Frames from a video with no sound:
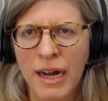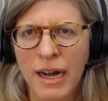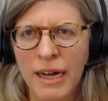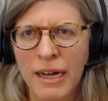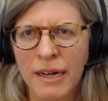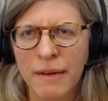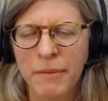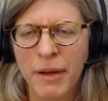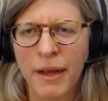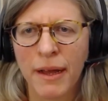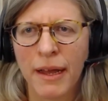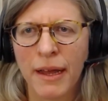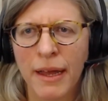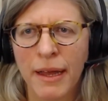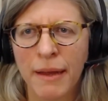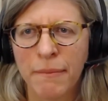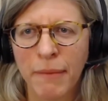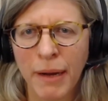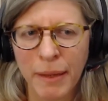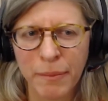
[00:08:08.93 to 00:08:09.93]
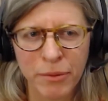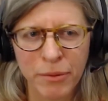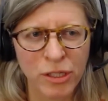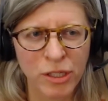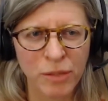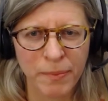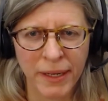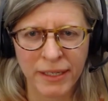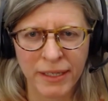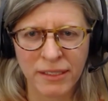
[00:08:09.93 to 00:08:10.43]
In my
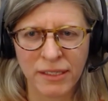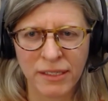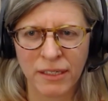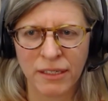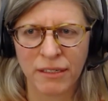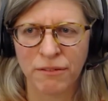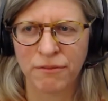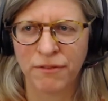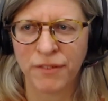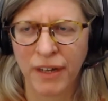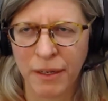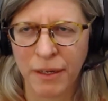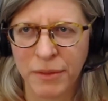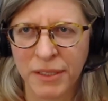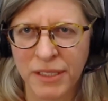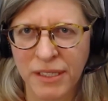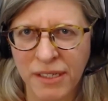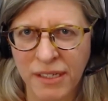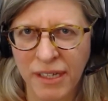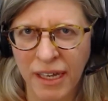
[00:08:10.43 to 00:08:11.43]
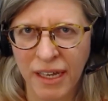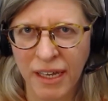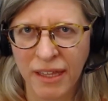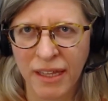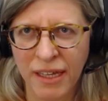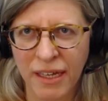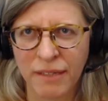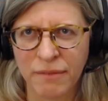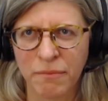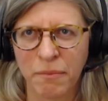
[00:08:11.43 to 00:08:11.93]
perspective, I would say
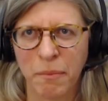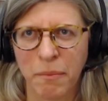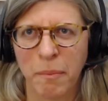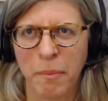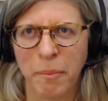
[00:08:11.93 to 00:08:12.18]
that